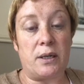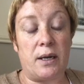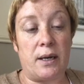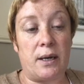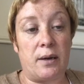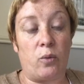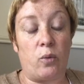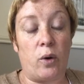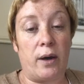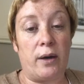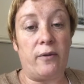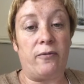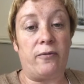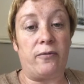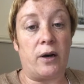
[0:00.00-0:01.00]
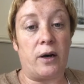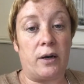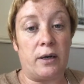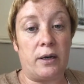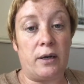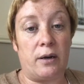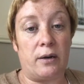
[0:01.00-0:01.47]

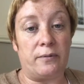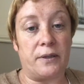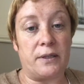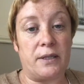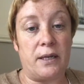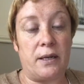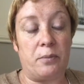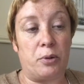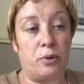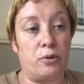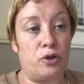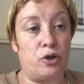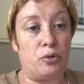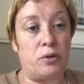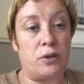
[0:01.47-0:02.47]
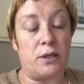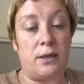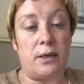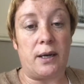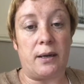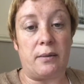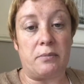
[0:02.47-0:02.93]
Wi-Fi. Obviously you put juicy
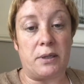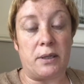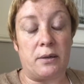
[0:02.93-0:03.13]
names